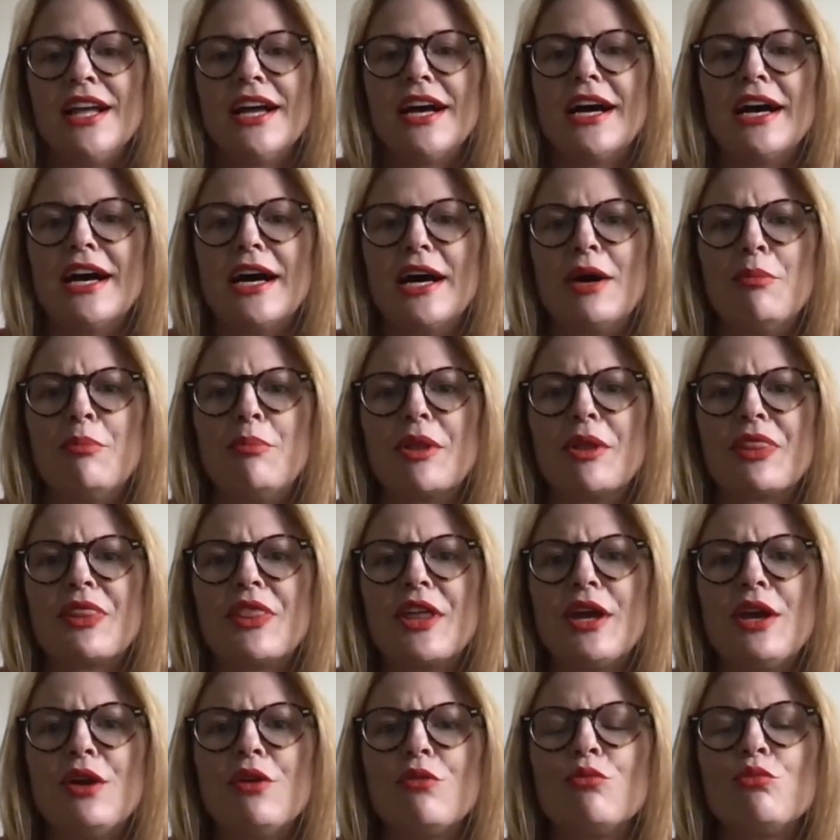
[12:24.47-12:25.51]
But
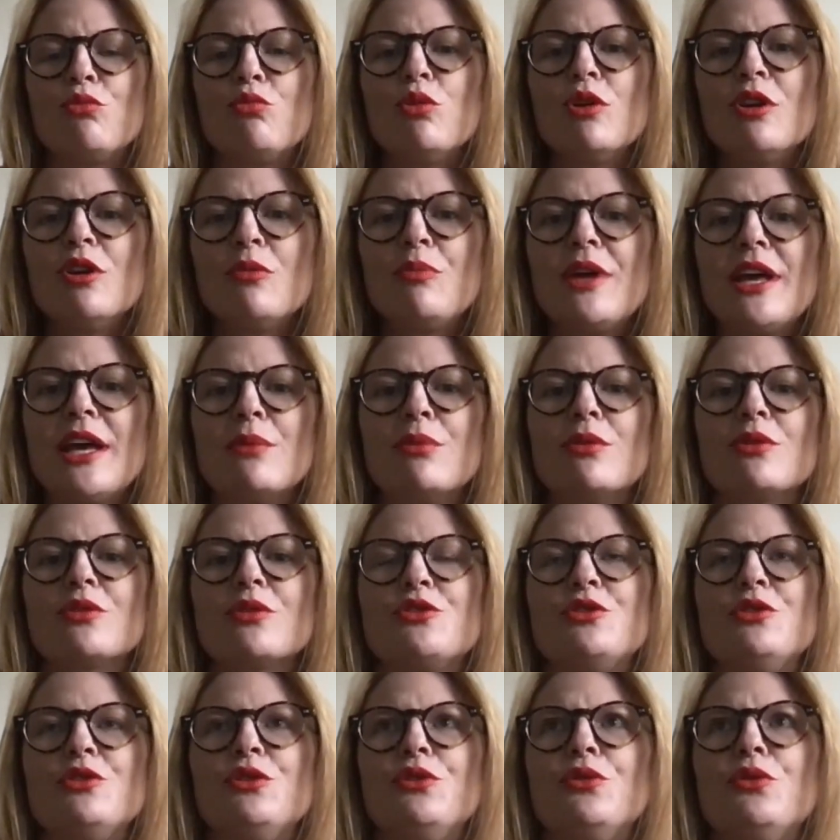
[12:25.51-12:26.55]
they wouldn't be able
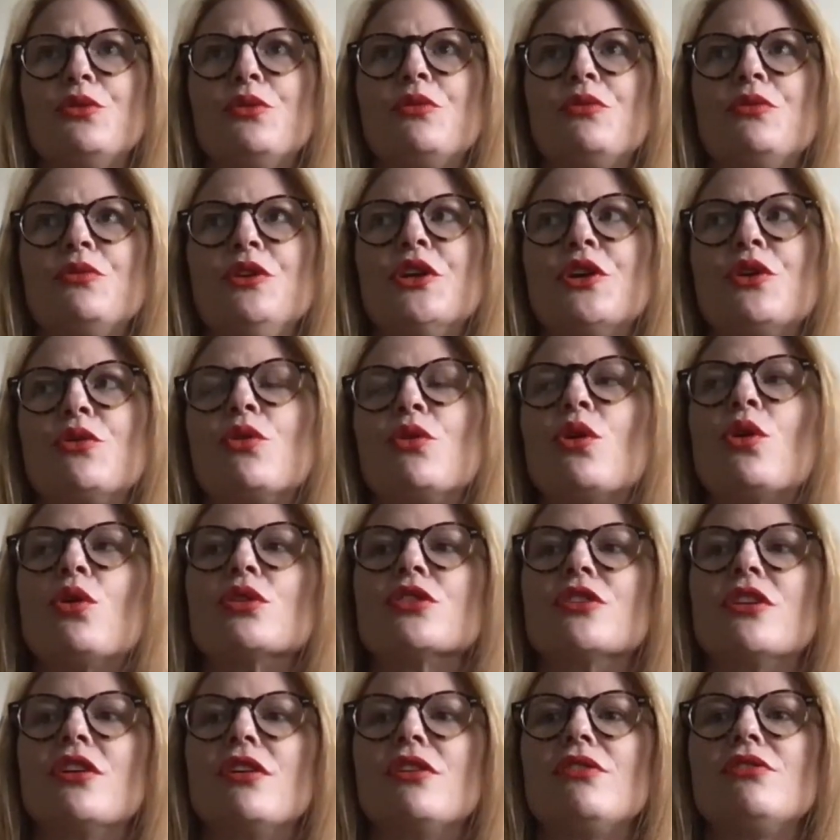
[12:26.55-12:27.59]
to, you know,
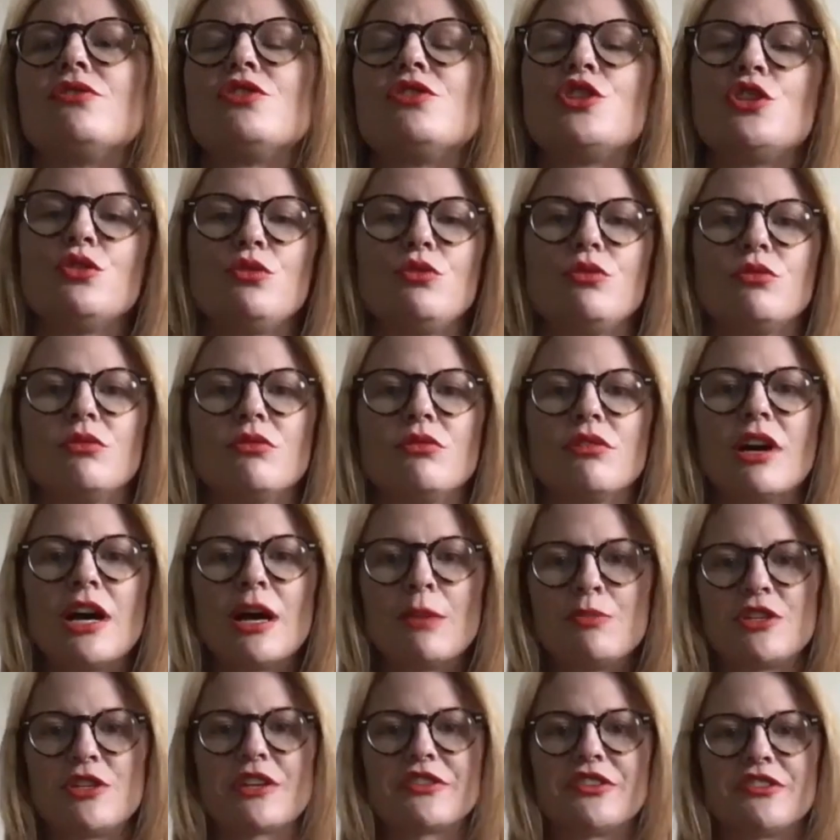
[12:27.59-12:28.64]
hold on to
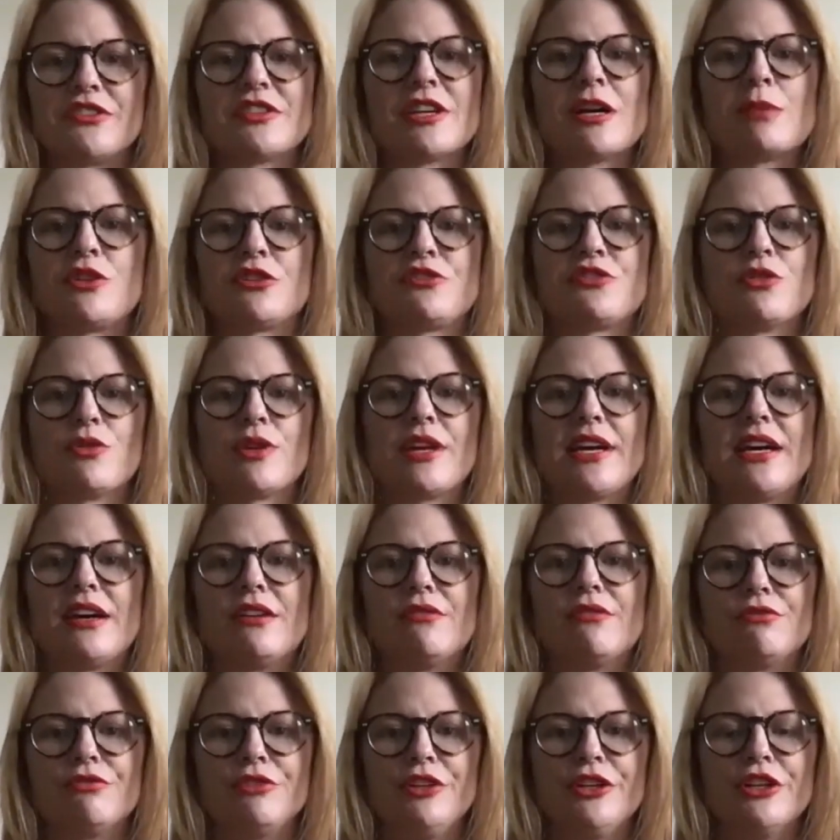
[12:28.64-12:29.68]
objects, because objects don't
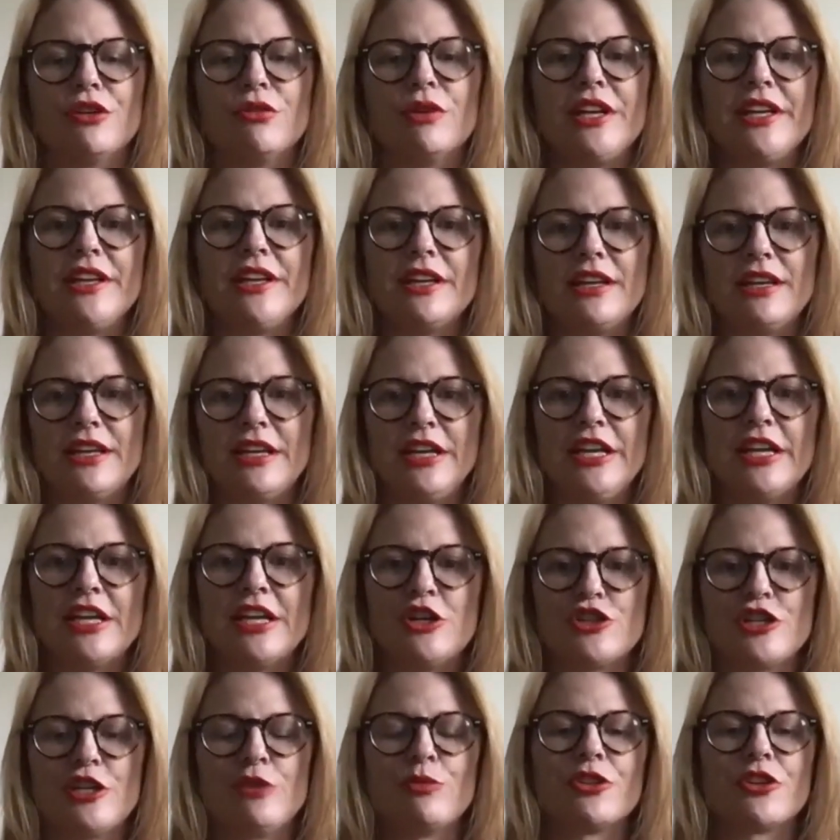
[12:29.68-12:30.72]
have, you know, any
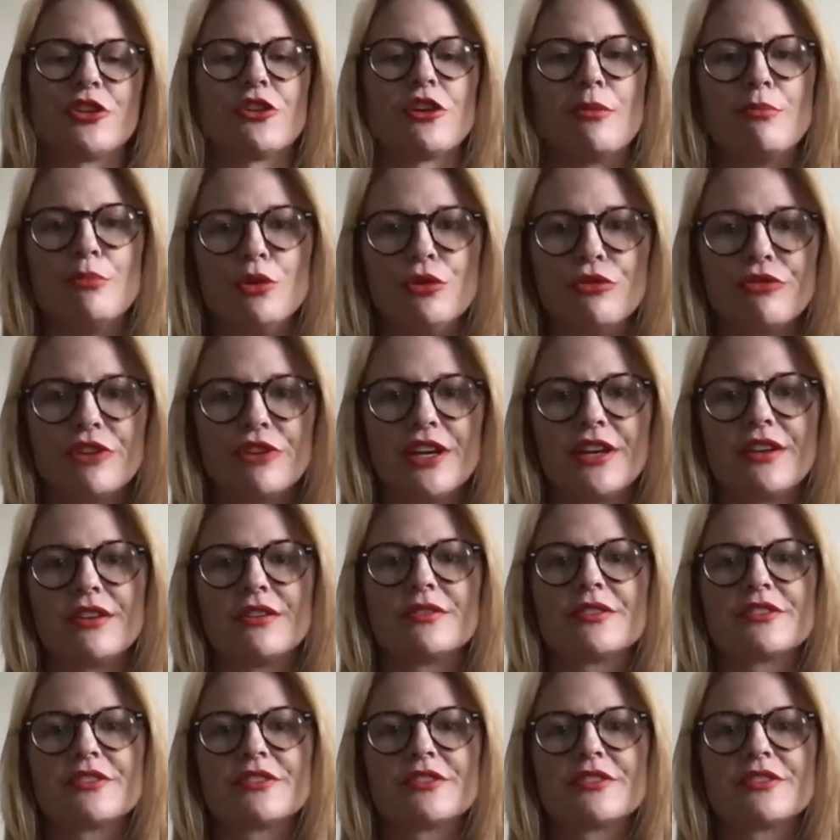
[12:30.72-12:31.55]
energy when they're not moving.